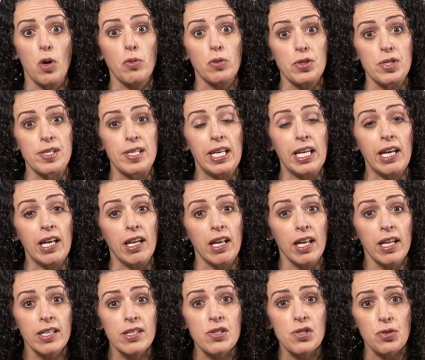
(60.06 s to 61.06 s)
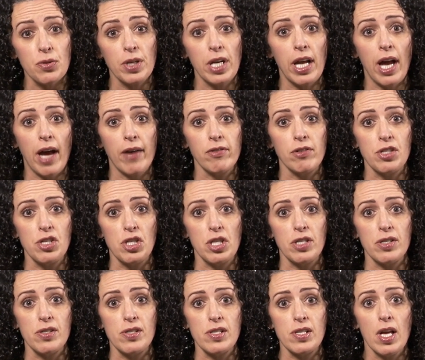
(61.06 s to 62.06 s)
what we're seeing in industry
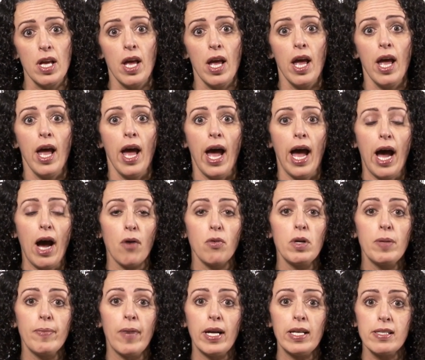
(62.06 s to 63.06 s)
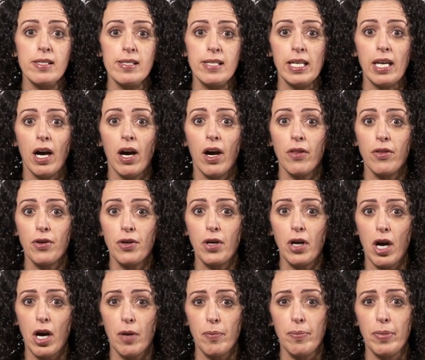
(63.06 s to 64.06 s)
averages, how we might see other
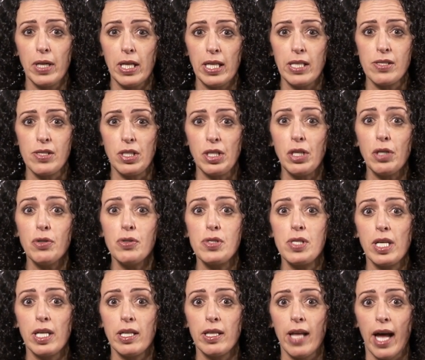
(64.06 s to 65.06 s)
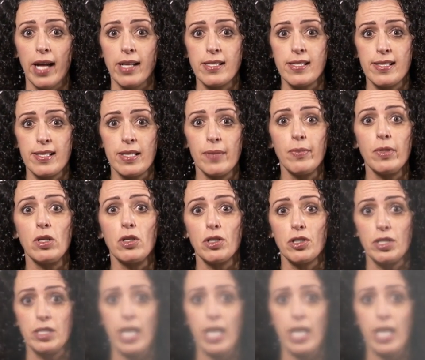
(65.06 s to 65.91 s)
companies using that similar